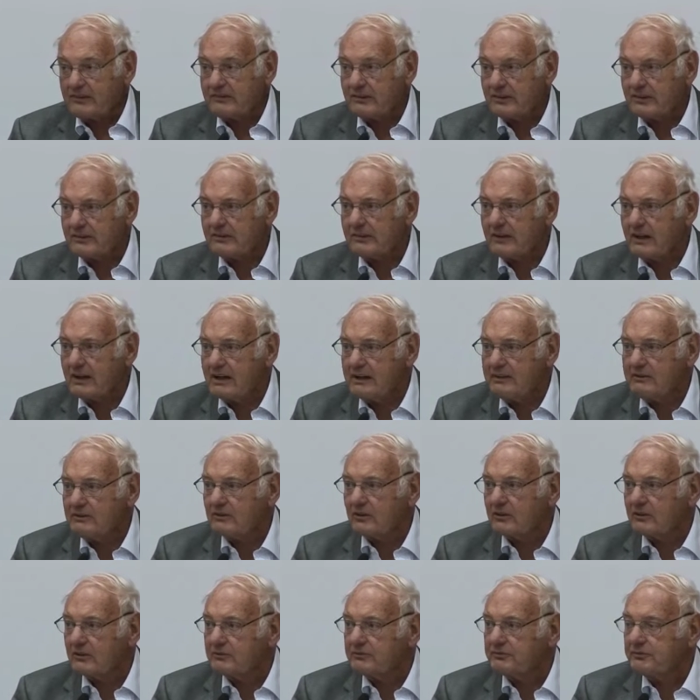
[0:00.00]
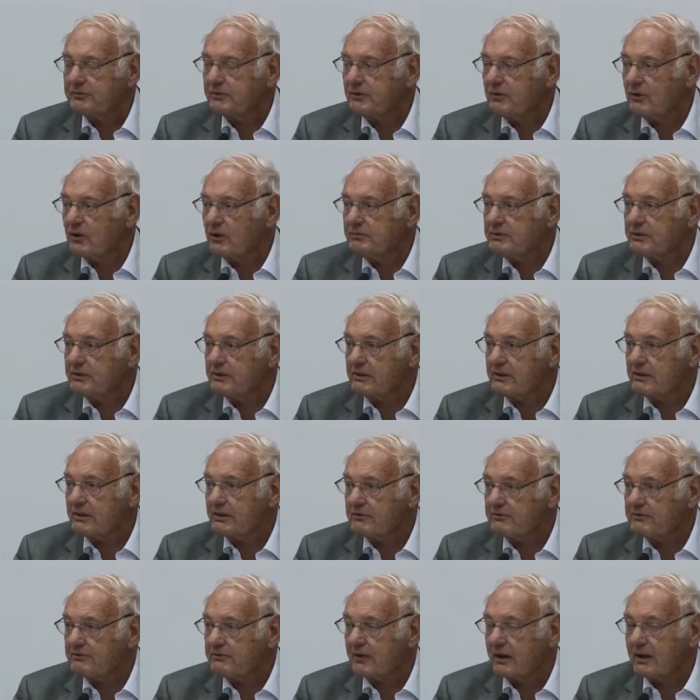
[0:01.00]
this kind of
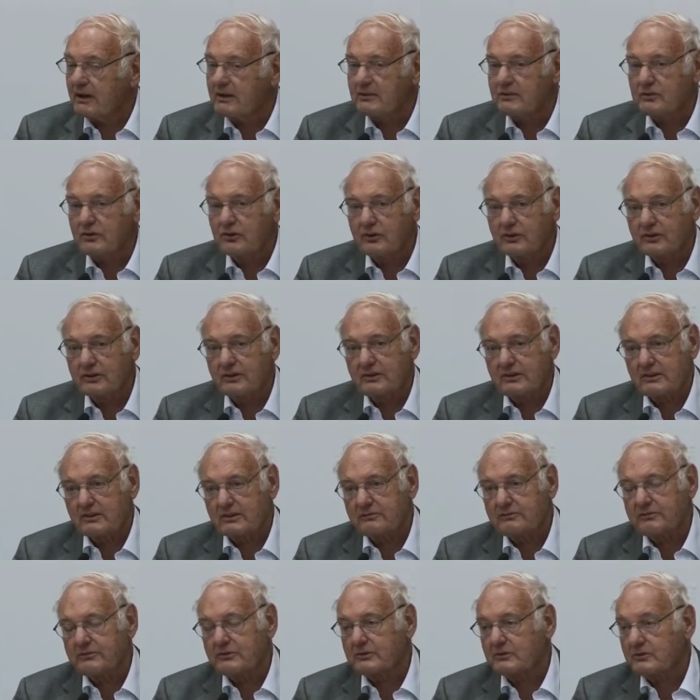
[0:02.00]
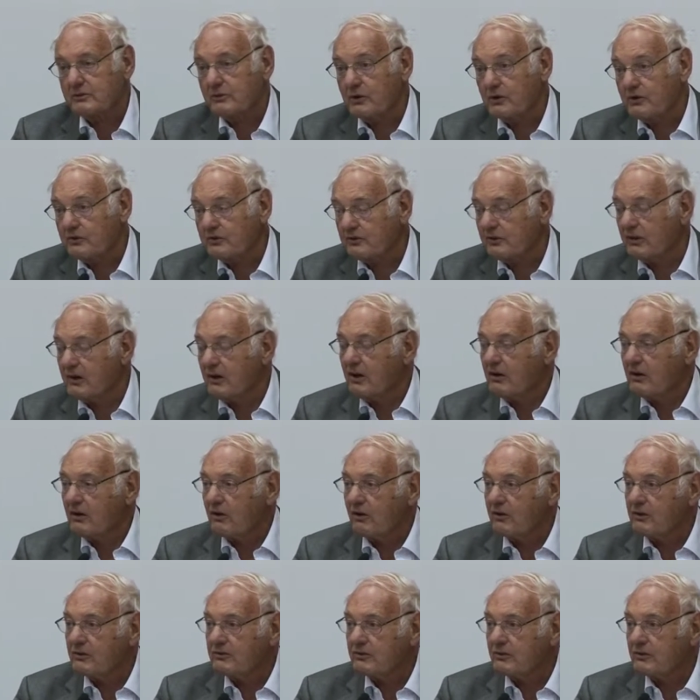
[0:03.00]
cooperative alternative, which was
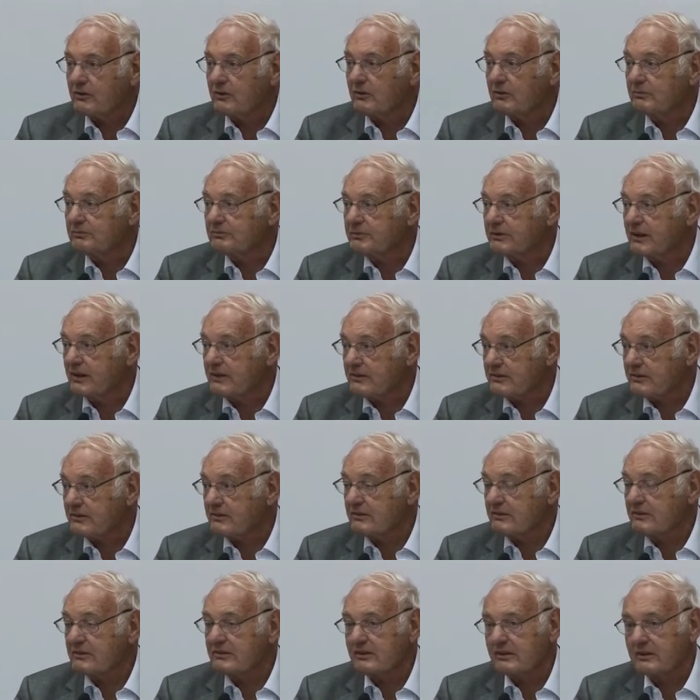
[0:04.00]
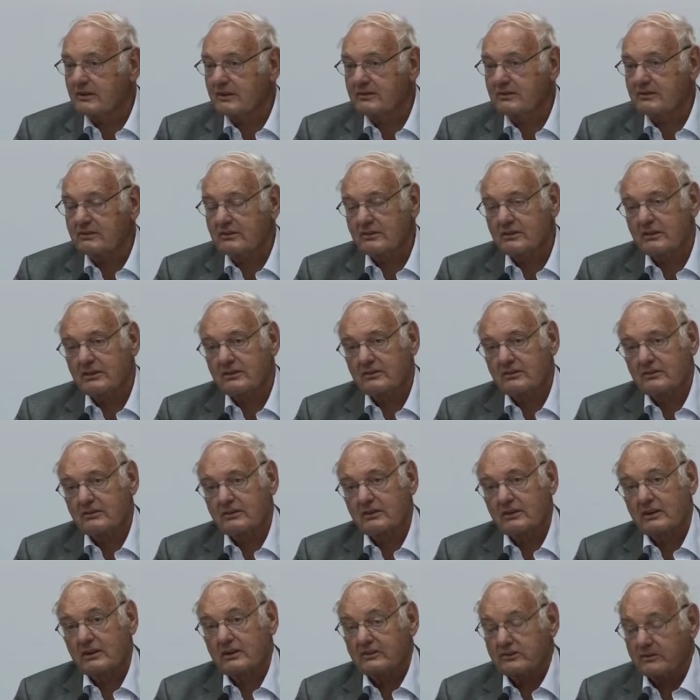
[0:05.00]
also present in, in
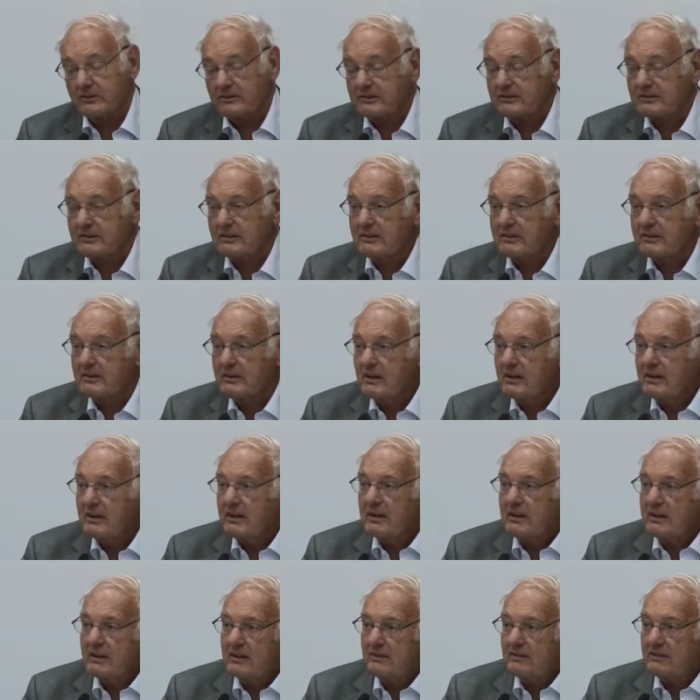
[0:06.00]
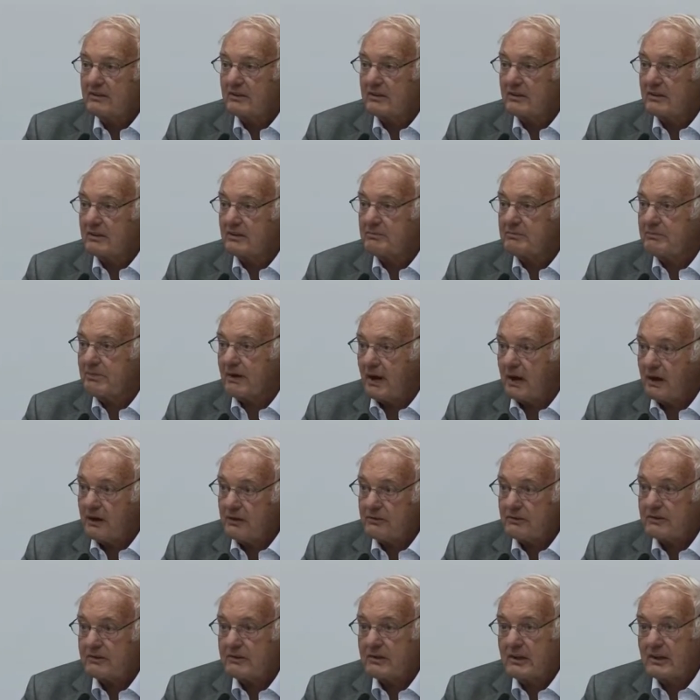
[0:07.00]
the existent in the
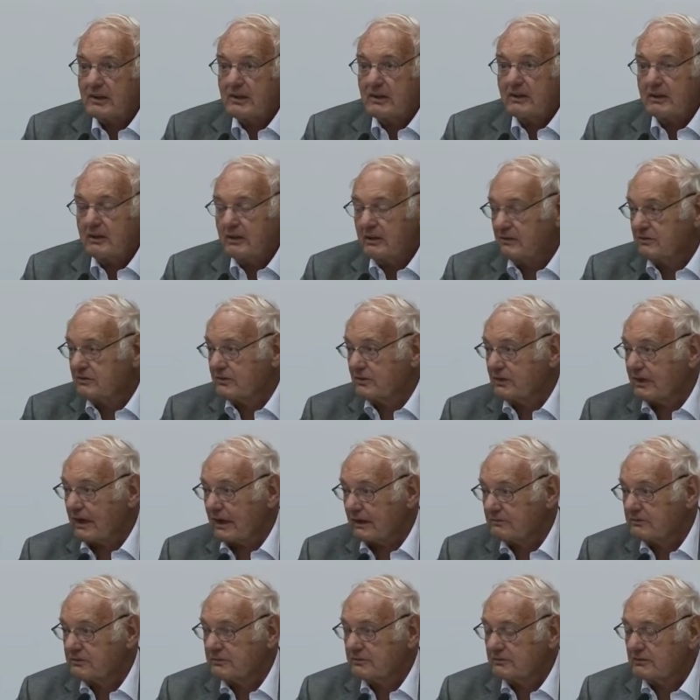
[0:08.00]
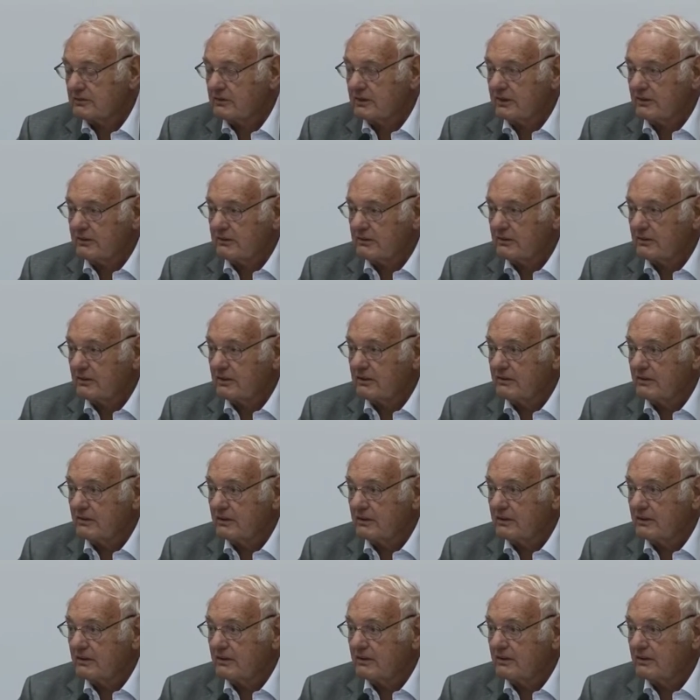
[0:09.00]
past, in the, in, in,